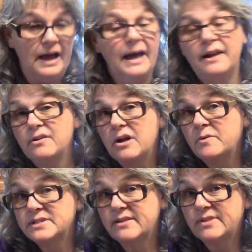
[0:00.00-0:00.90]
I don't
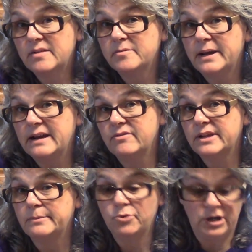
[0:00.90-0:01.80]
always have time to make
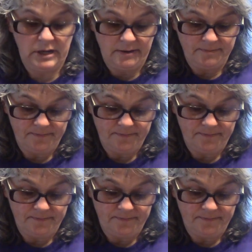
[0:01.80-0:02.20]
everything pretty.